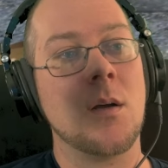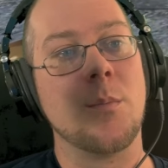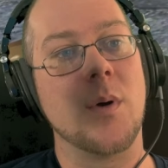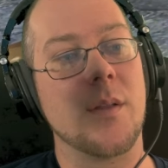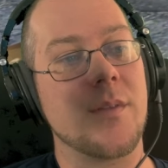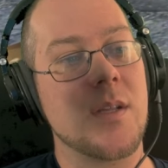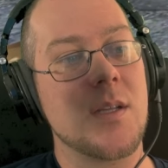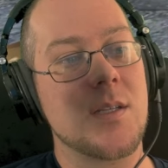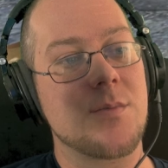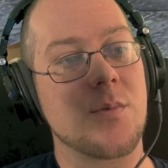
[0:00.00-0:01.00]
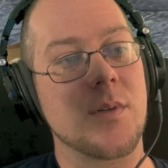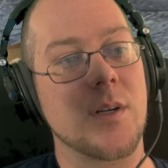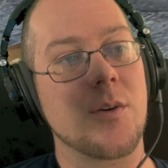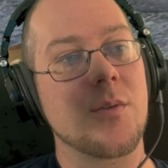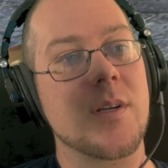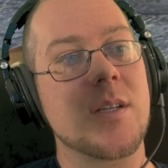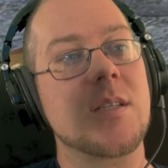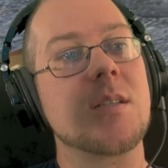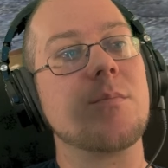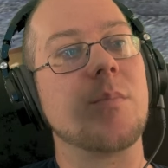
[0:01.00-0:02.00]
but these will
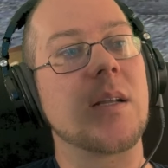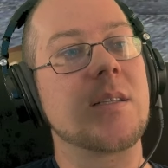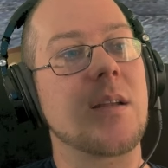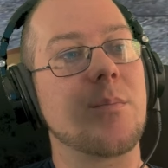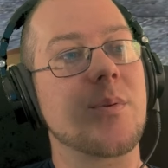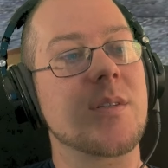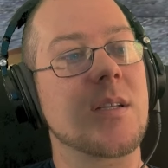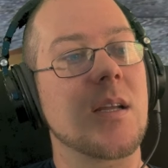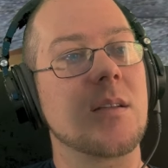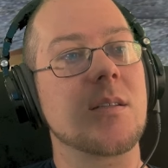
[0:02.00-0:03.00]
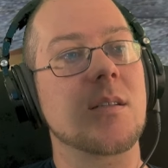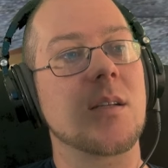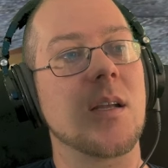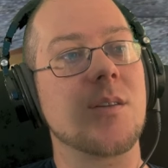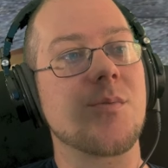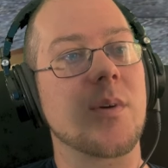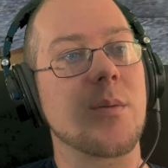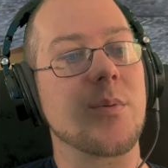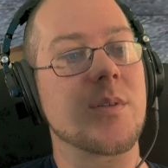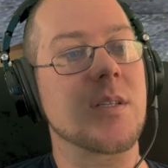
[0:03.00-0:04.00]
increase by 10% and
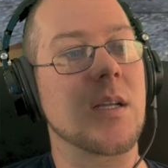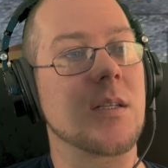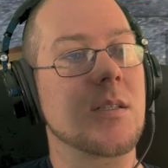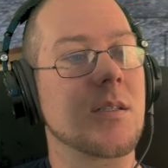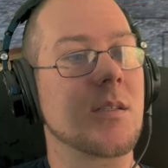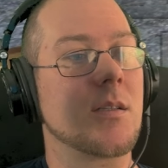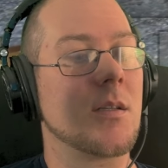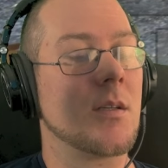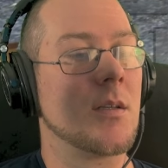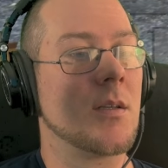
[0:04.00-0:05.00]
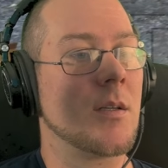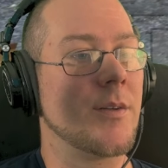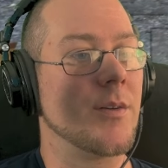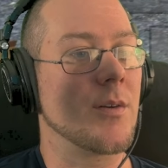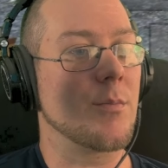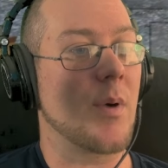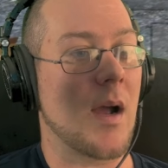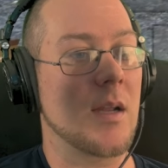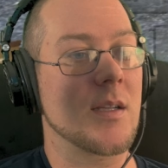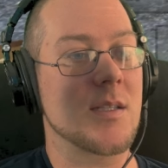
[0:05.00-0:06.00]
20% your
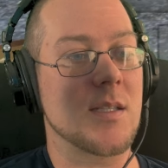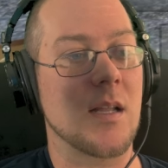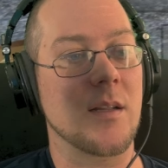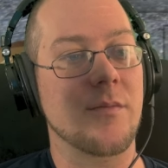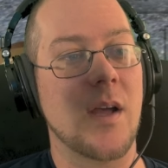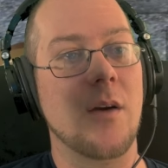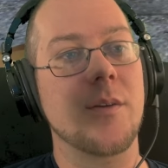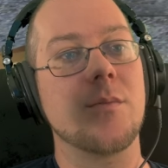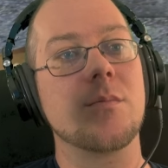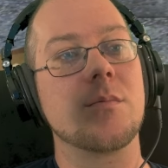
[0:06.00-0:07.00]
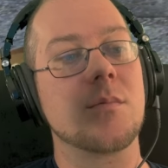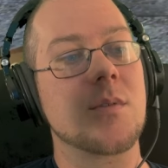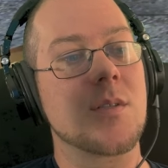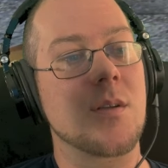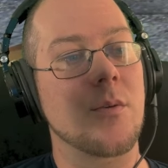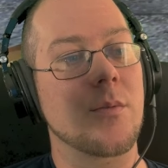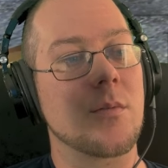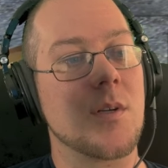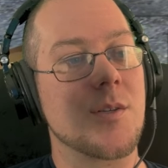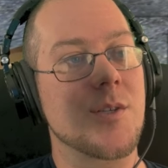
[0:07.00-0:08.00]
buying and selling value. So
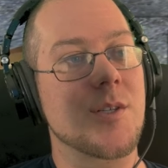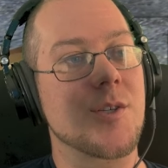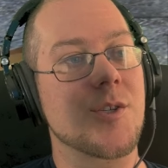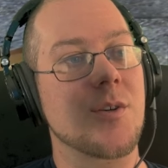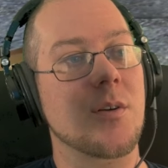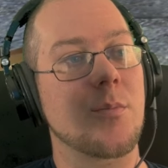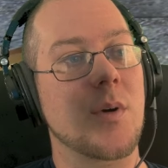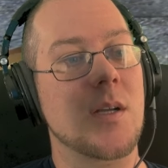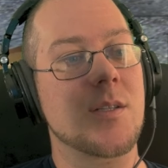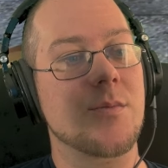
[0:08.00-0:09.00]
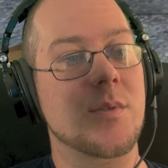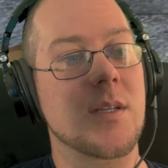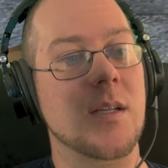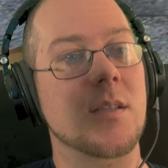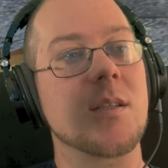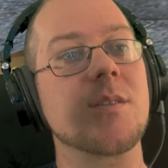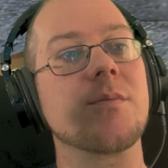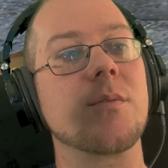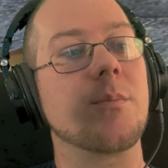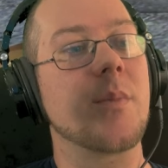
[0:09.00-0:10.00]
just a sugar butts will take this from